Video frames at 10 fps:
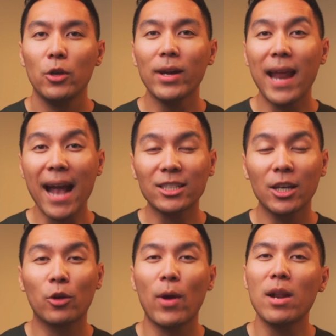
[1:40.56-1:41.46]
You can
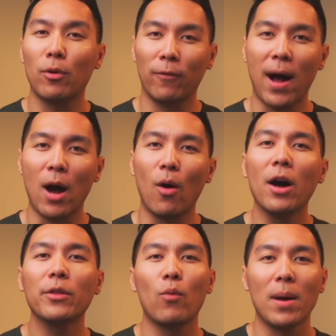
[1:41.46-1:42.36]
actually create a profile on their